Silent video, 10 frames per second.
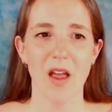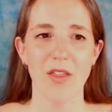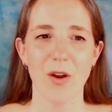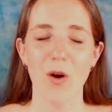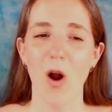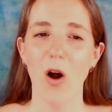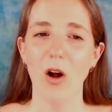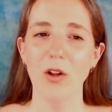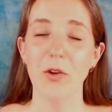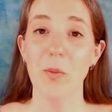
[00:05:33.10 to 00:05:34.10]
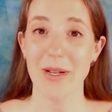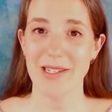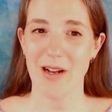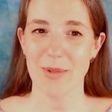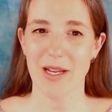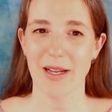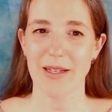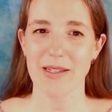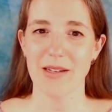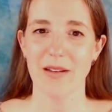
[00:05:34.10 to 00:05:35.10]
There are all new bus stop
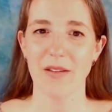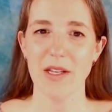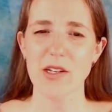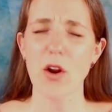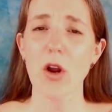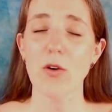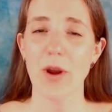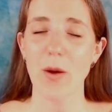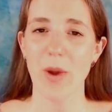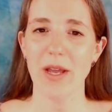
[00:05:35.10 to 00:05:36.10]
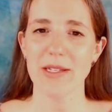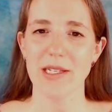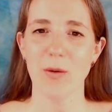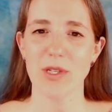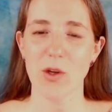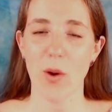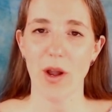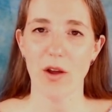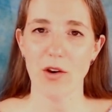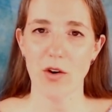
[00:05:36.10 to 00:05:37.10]
signs. These are a great way to see what's going
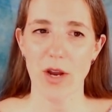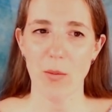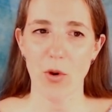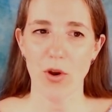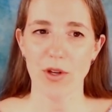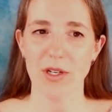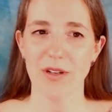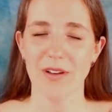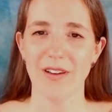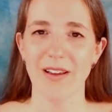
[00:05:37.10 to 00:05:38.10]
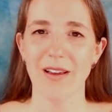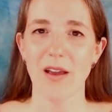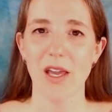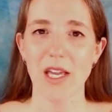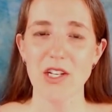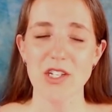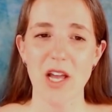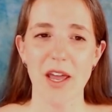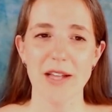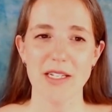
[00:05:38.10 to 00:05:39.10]
on in your neighborhood. Each
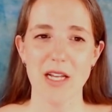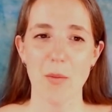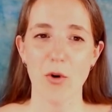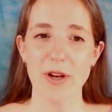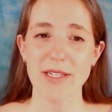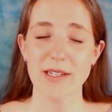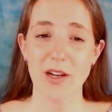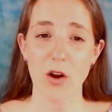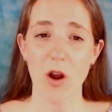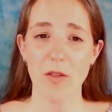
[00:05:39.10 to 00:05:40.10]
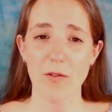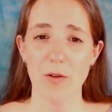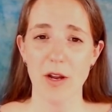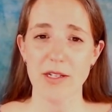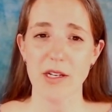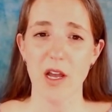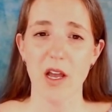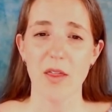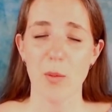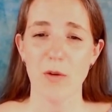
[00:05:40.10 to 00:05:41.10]
sign has a temporary sticker on the front
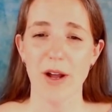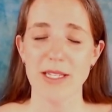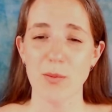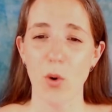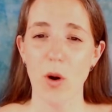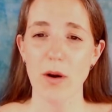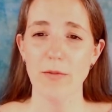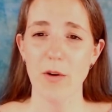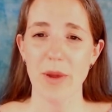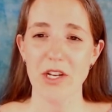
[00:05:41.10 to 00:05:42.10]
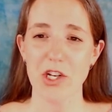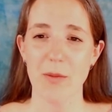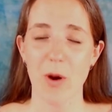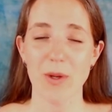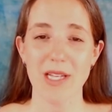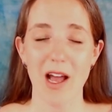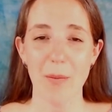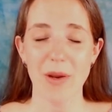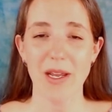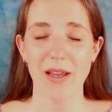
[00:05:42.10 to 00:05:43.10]
that provides important information about what's
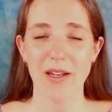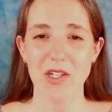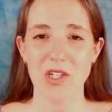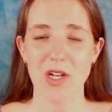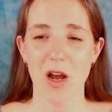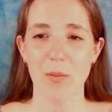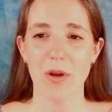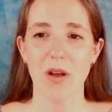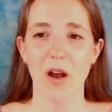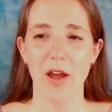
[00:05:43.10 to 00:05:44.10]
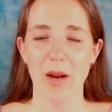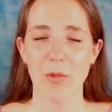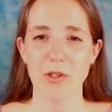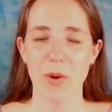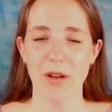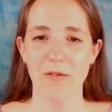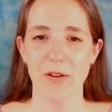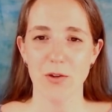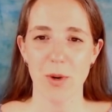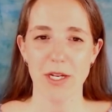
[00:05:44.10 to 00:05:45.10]
happening at each stop on April
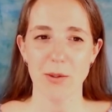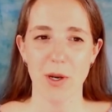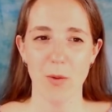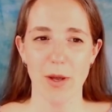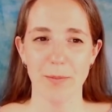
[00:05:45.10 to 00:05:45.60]
25th, 2021.